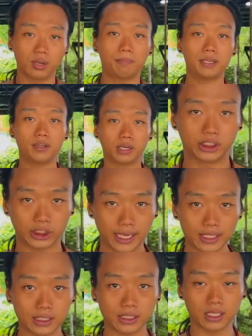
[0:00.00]
be your
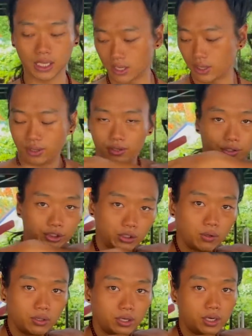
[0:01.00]
chest, your
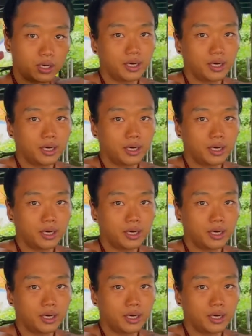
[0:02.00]
shoulder,